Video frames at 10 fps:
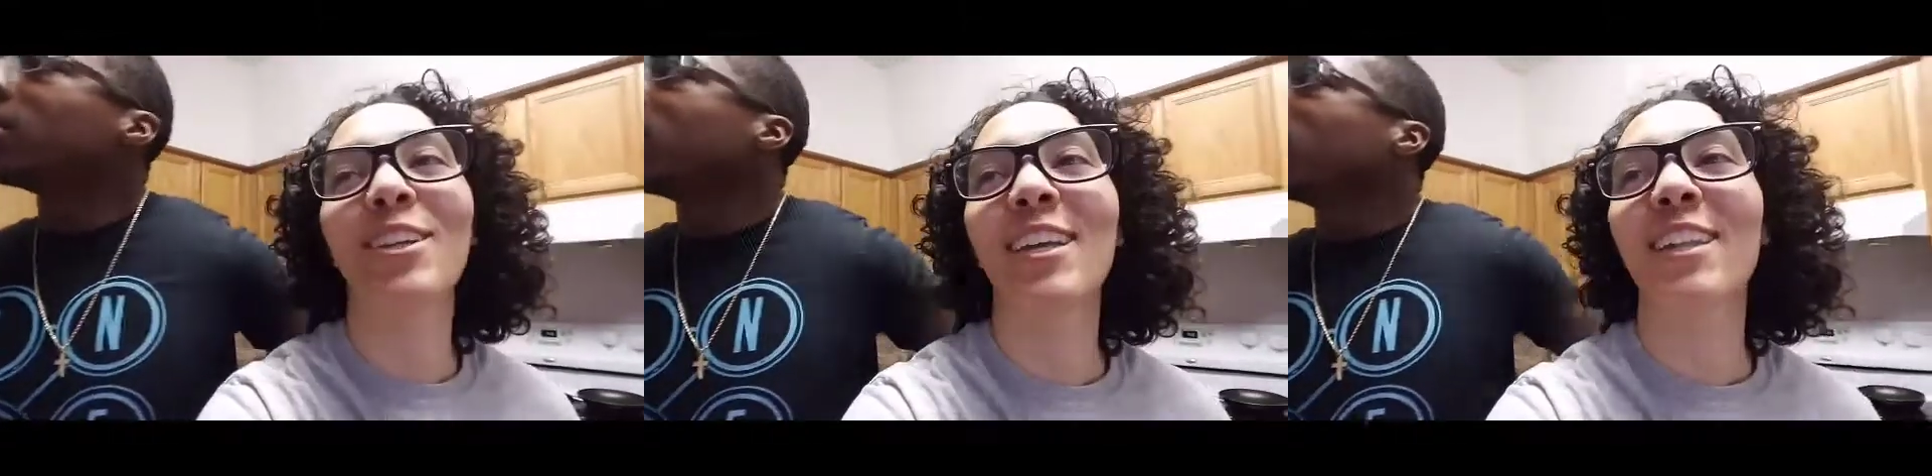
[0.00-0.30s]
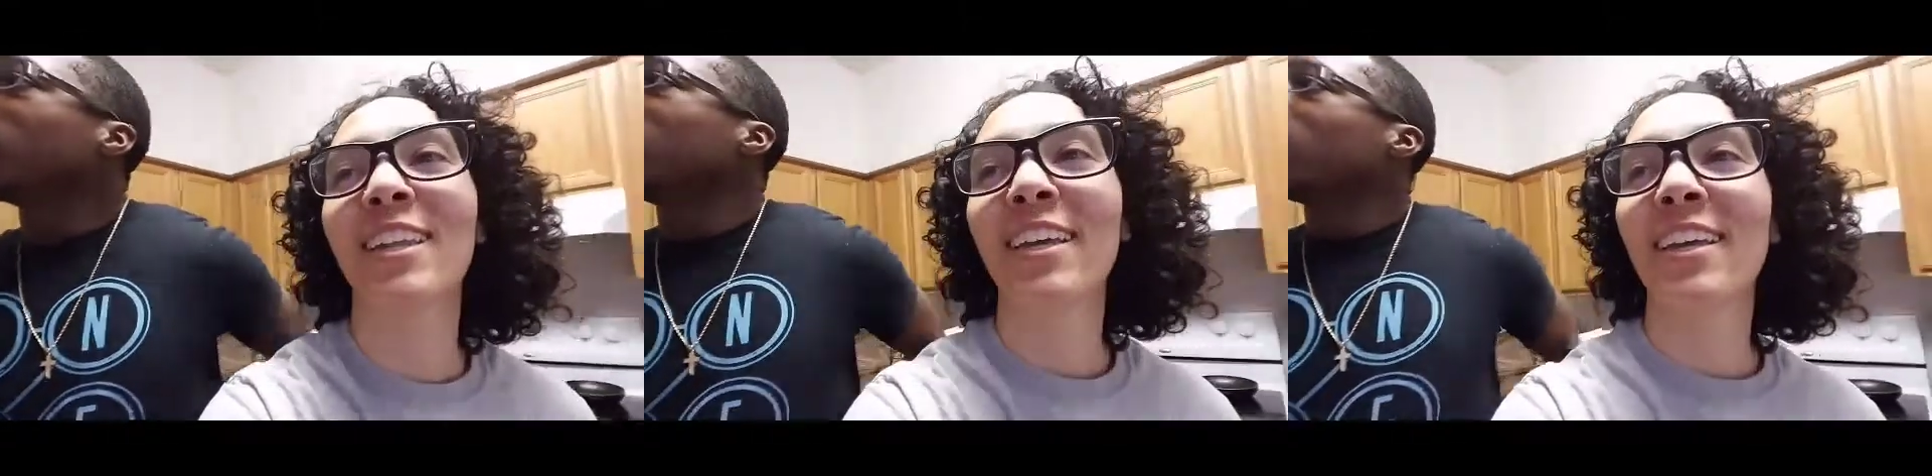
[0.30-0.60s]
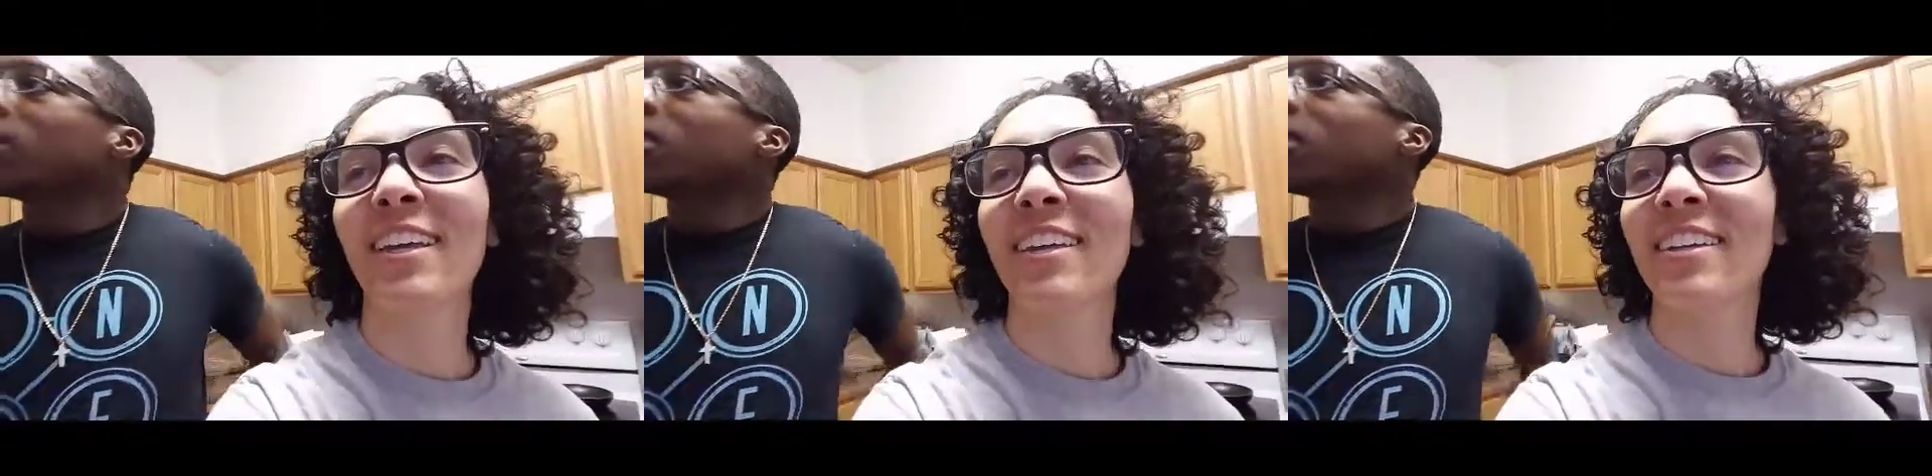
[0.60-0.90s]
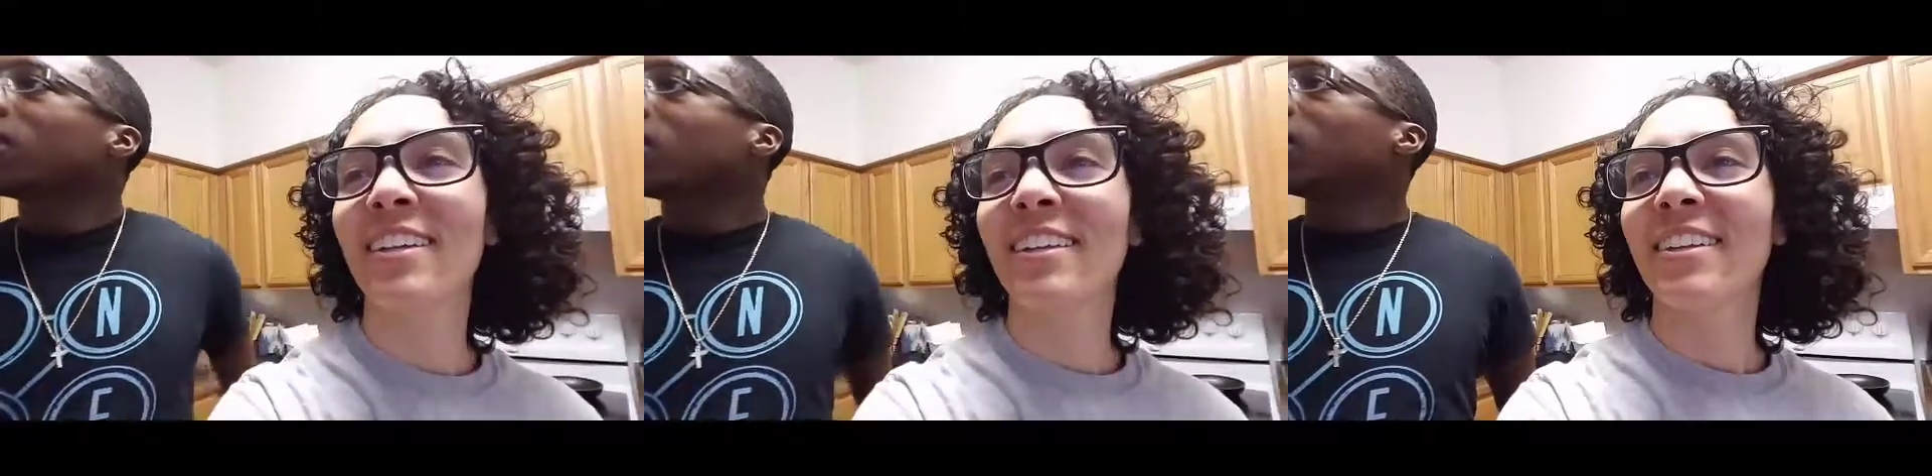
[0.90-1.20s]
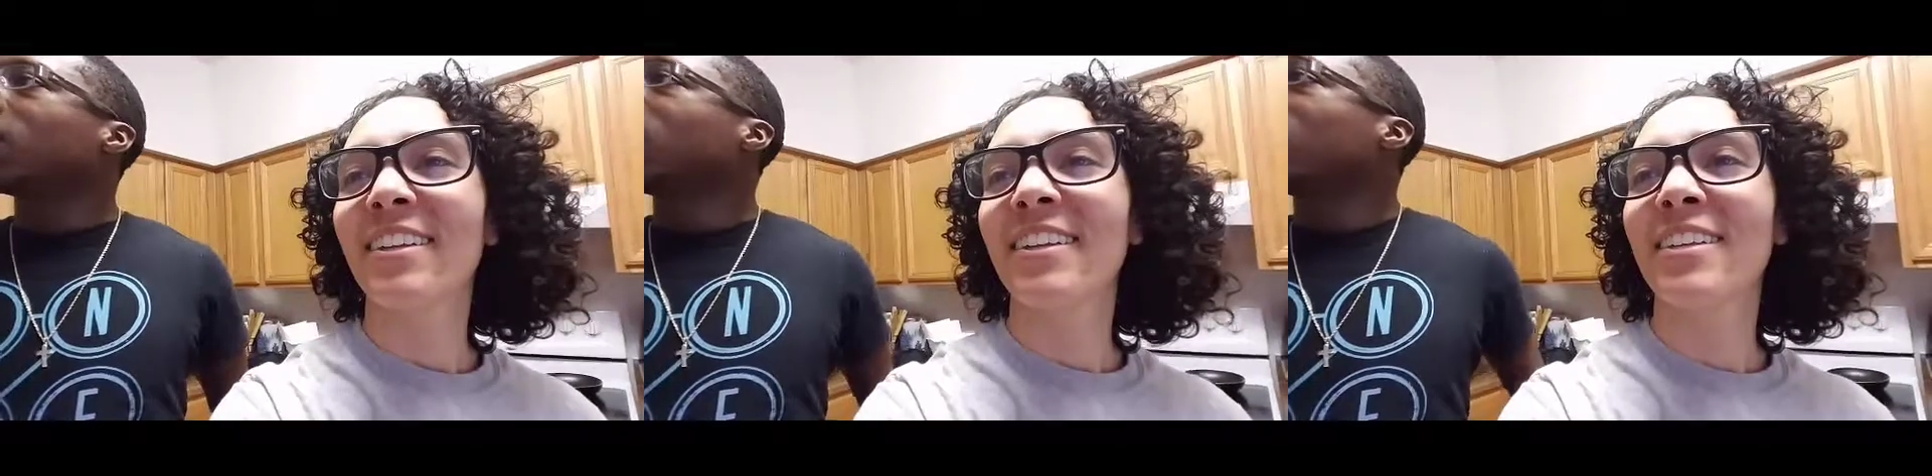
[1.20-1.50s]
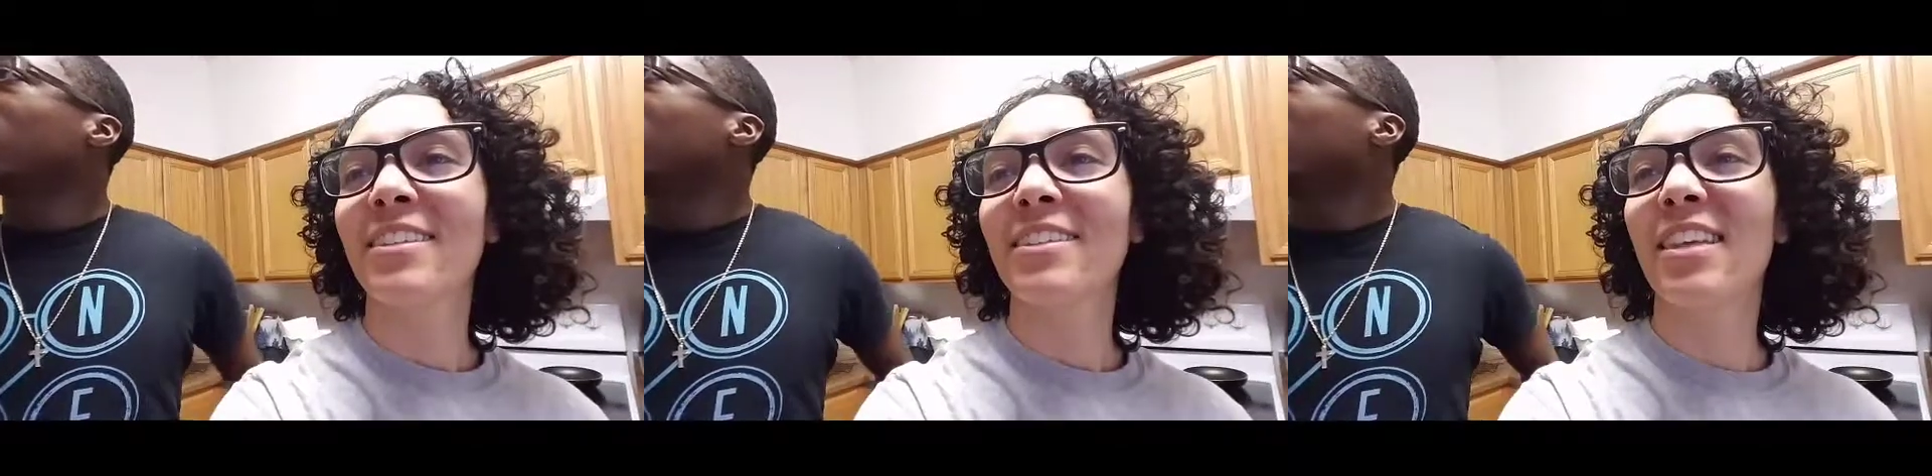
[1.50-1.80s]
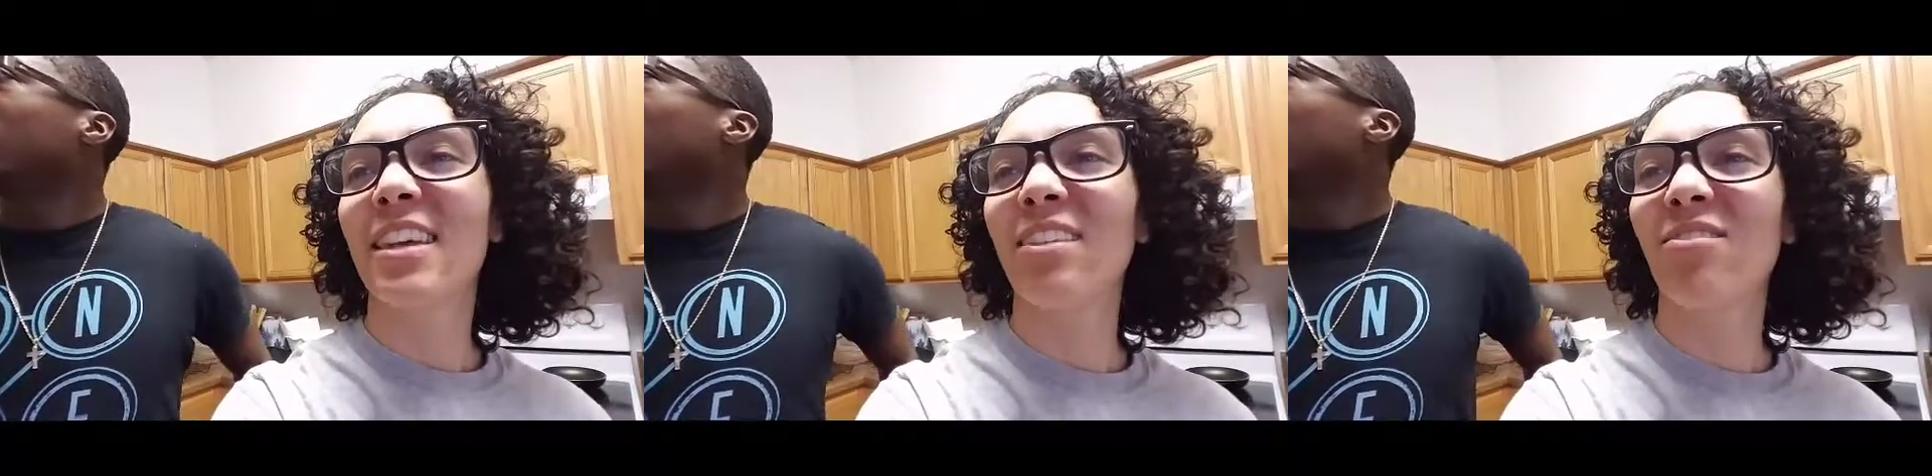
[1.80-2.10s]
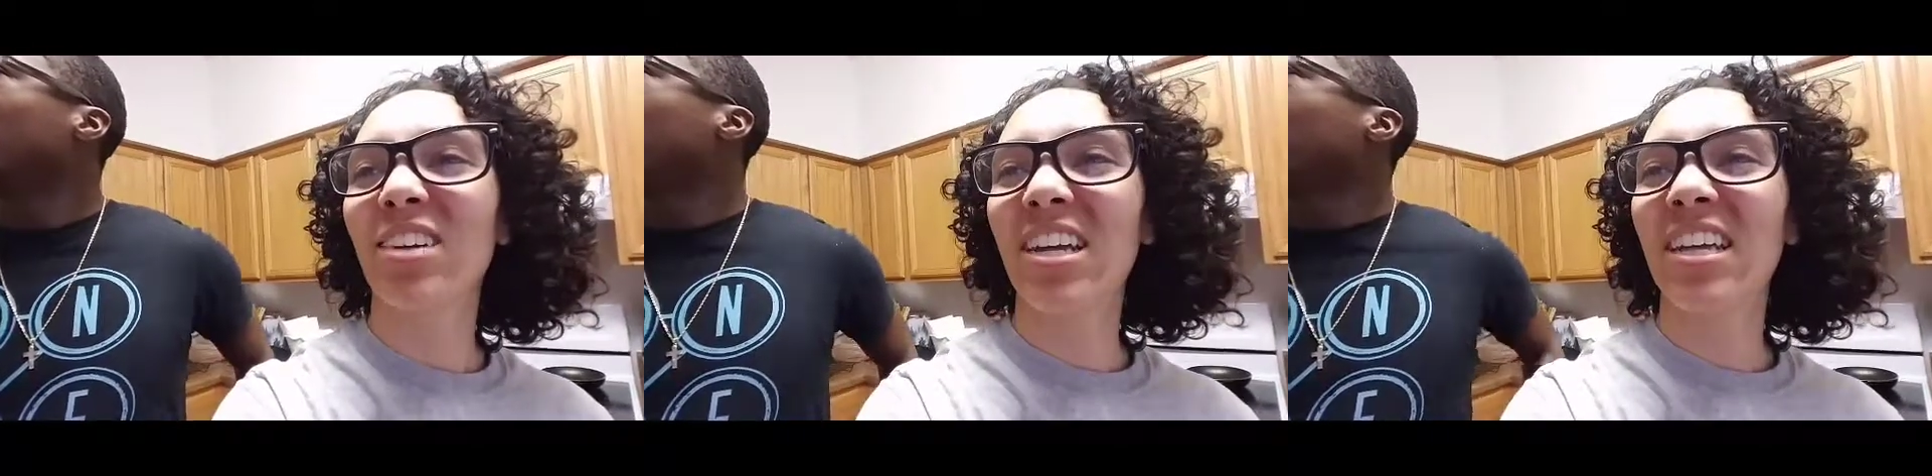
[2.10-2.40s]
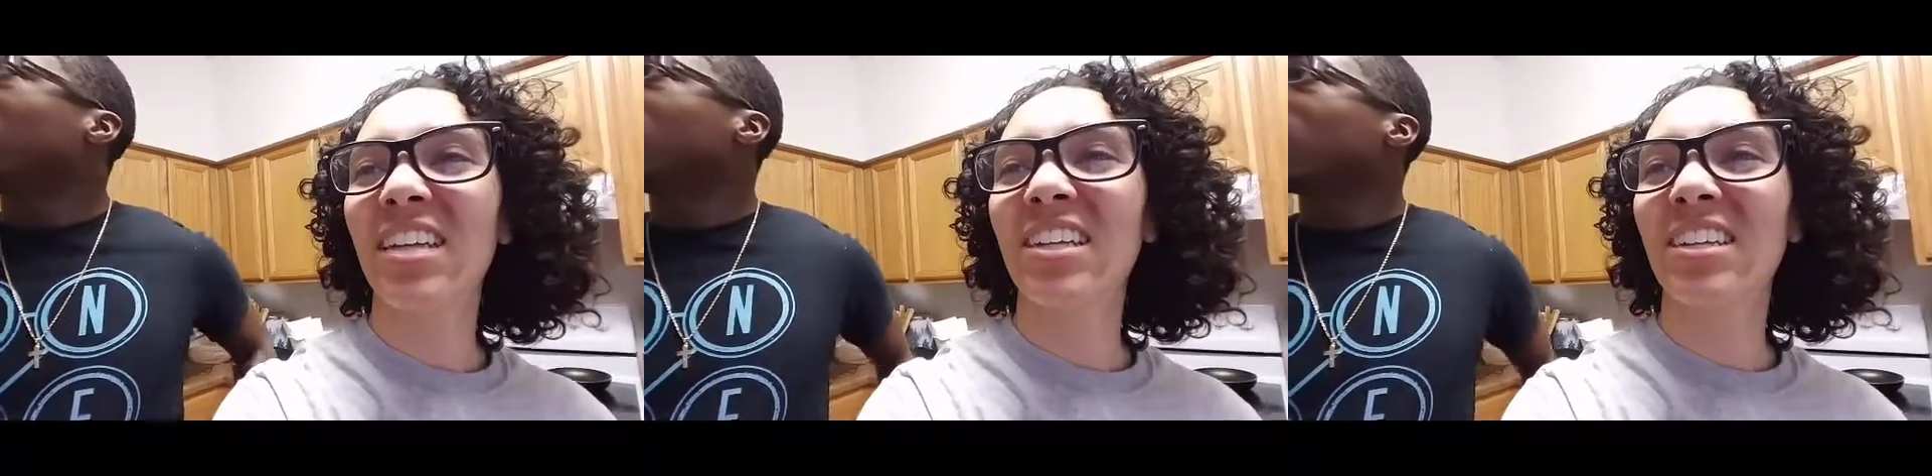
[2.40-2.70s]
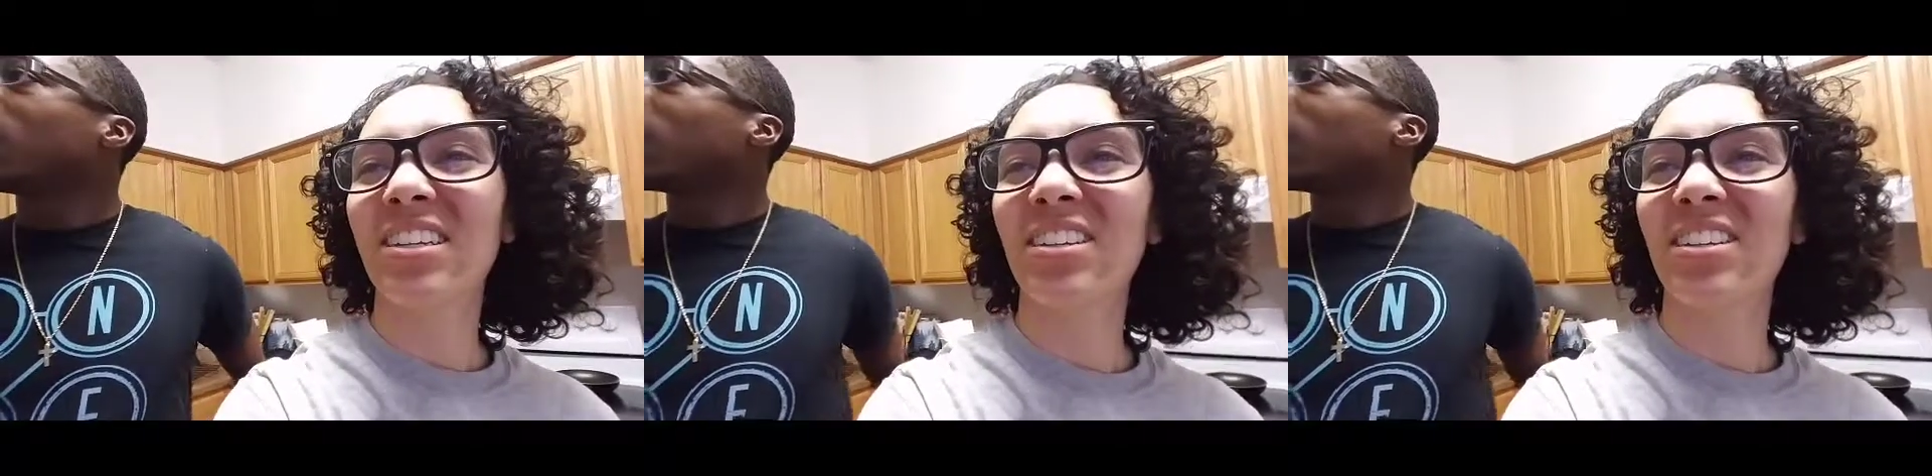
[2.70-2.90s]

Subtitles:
did it. He said, what?